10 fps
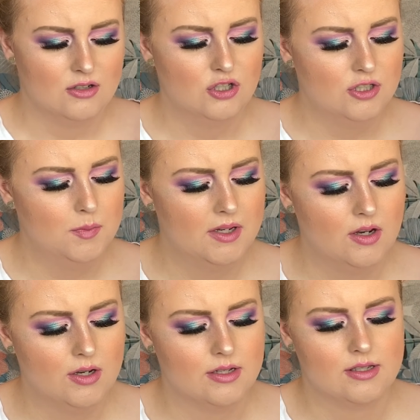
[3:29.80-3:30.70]
Just
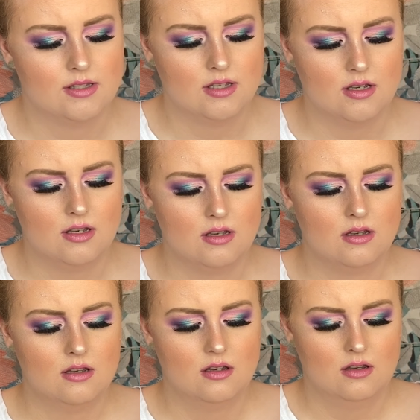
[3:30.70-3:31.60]
because
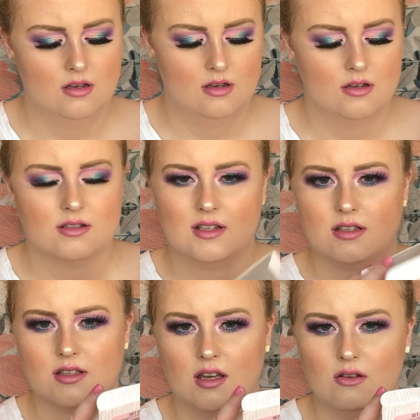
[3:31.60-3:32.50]
the
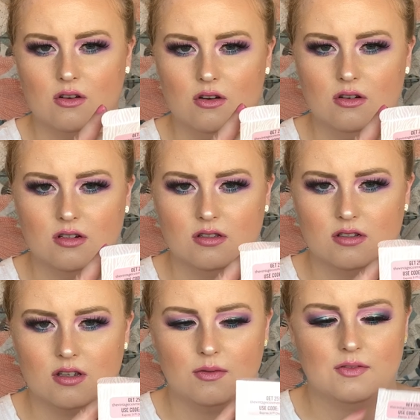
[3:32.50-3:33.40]
discount code on
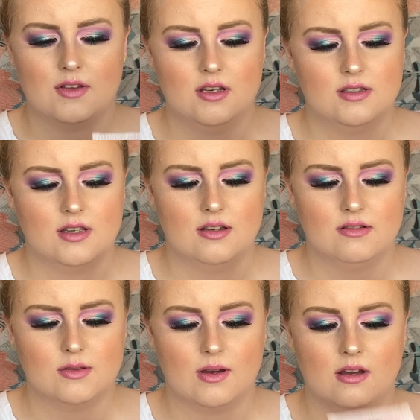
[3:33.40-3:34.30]
the top of this here
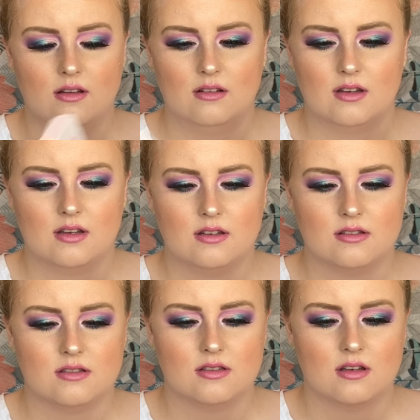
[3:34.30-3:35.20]
as well
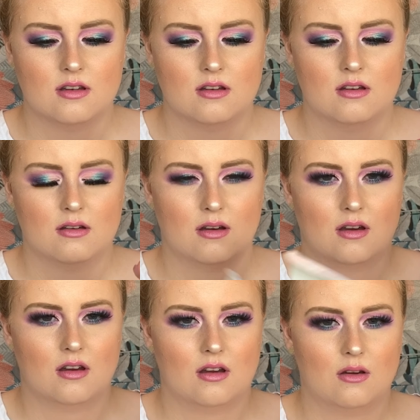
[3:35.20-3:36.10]
is
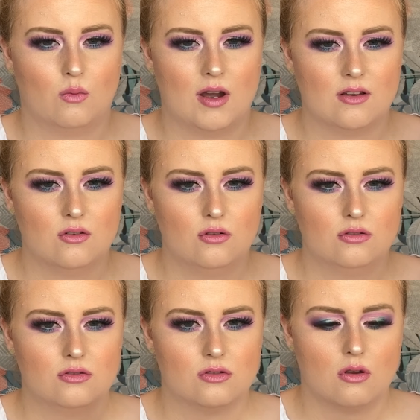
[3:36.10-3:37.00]

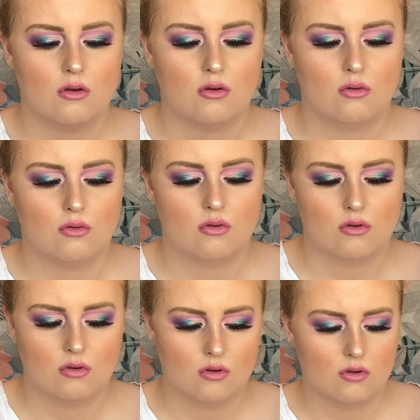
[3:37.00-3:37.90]
wild, so
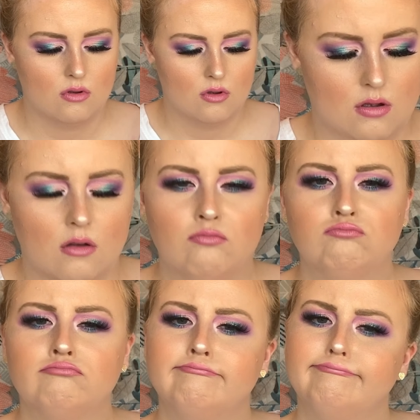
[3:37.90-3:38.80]

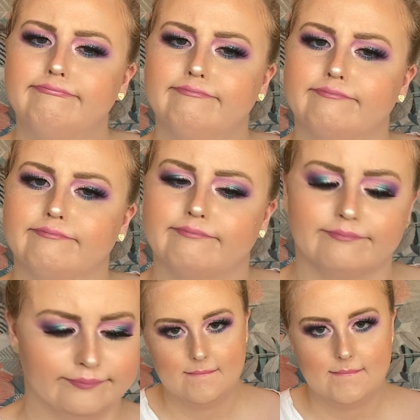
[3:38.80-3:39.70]
the